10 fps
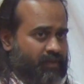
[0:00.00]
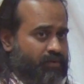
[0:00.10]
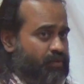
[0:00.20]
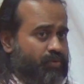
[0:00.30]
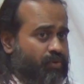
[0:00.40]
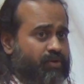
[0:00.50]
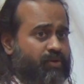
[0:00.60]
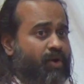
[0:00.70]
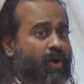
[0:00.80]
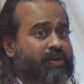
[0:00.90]
You
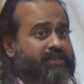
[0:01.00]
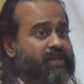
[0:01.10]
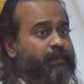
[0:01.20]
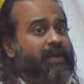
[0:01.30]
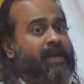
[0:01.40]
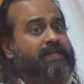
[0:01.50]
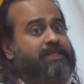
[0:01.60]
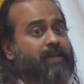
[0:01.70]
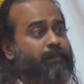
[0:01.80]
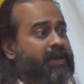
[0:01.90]
don't call slipping
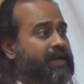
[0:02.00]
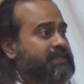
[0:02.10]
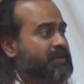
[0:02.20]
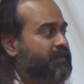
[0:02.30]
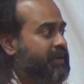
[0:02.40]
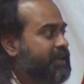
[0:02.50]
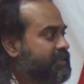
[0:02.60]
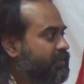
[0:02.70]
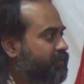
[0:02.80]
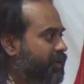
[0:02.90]
as slipping and suffering
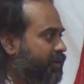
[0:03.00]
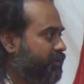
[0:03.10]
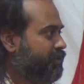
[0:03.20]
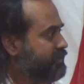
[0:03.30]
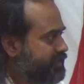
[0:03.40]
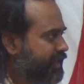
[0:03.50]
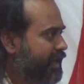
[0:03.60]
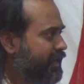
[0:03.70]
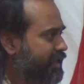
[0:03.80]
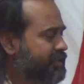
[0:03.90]
as suffering.
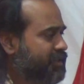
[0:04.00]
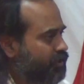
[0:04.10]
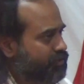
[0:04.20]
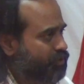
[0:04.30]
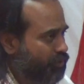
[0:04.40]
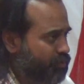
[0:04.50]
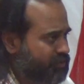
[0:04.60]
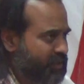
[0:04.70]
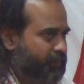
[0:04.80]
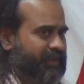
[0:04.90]
Second is through
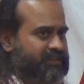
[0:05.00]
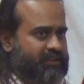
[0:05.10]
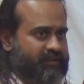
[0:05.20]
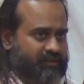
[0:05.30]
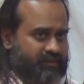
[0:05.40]
suppression.